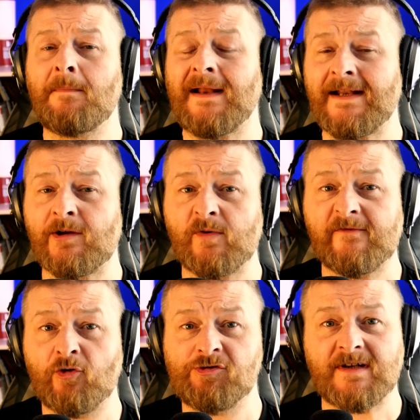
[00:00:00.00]
a planet
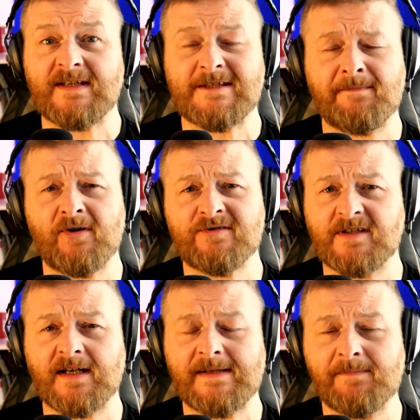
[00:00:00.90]
we've already
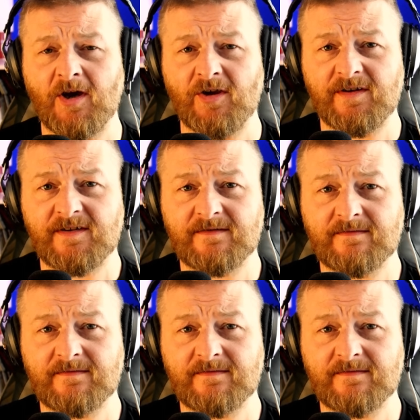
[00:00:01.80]
supposedly burnt.